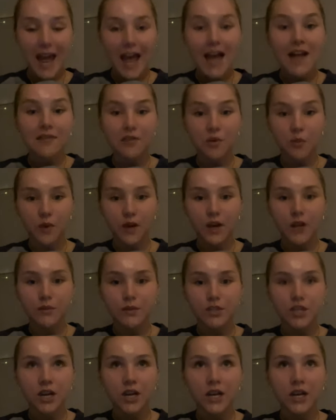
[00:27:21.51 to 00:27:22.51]
ever when I was
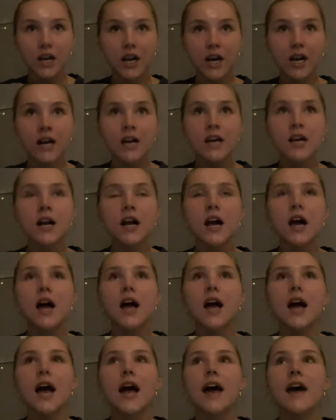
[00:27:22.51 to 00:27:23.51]
younger,
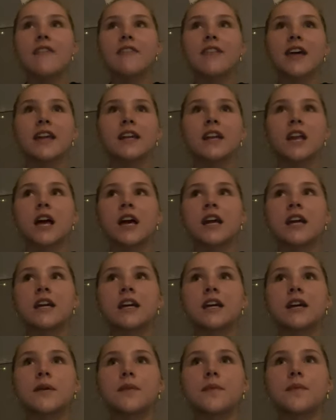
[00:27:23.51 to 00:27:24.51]
and then like